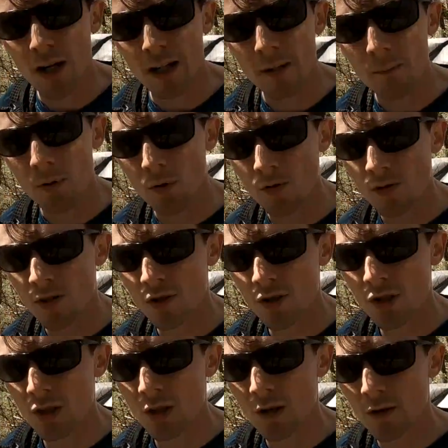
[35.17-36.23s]
trekking poles and
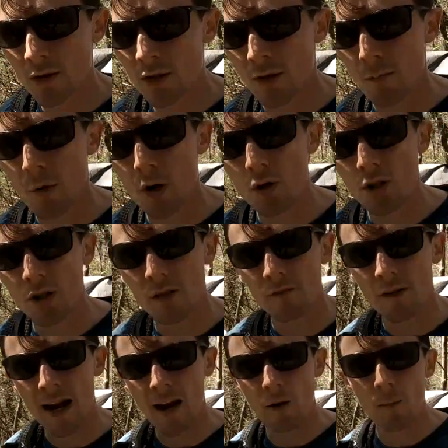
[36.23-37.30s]
just notice the motion of
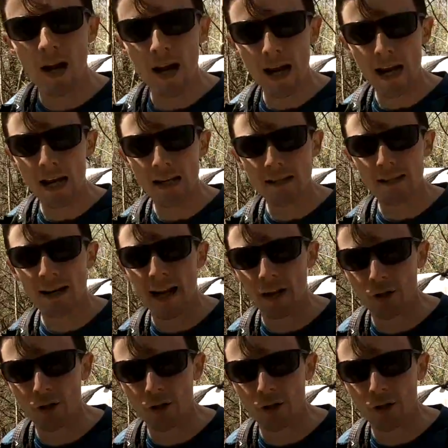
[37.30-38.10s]
how my hands